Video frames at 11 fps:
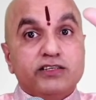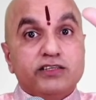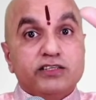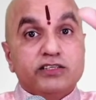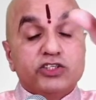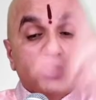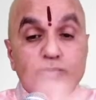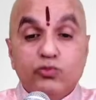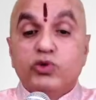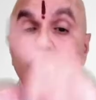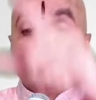
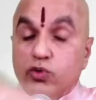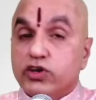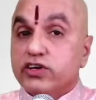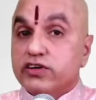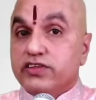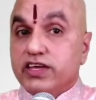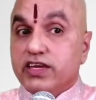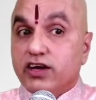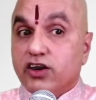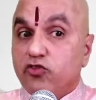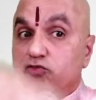someone worthy
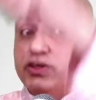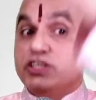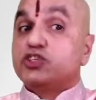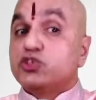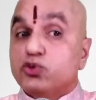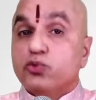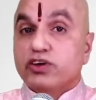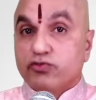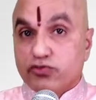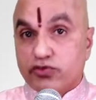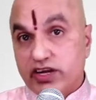of bestowing
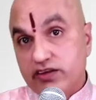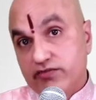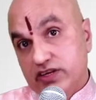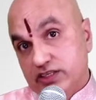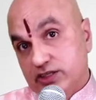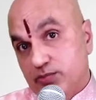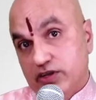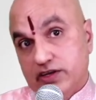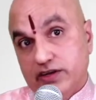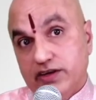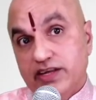forgiveness
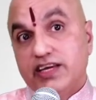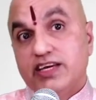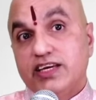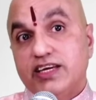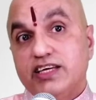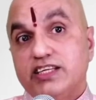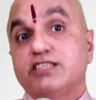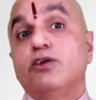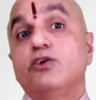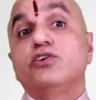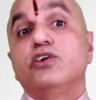upon. It's
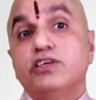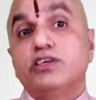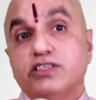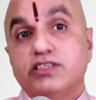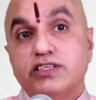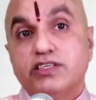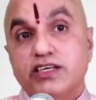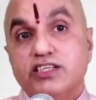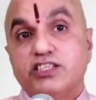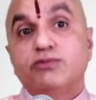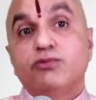about us,
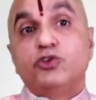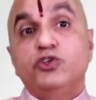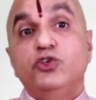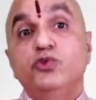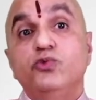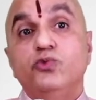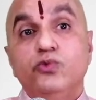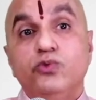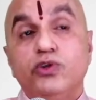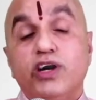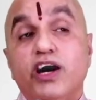it's about you.
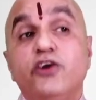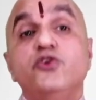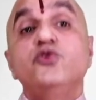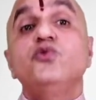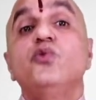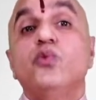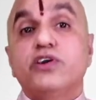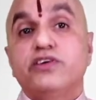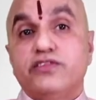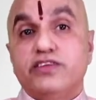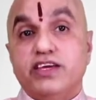Are you
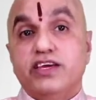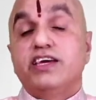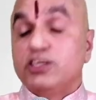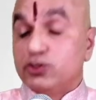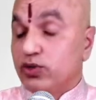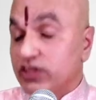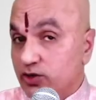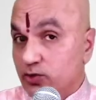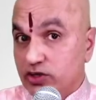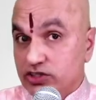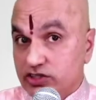worthy? Is what the
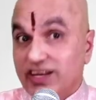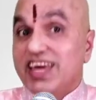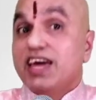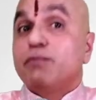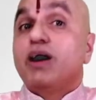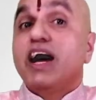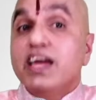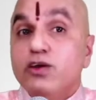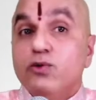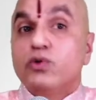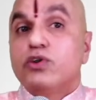question. Am
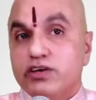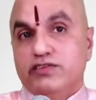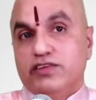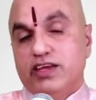I worthy?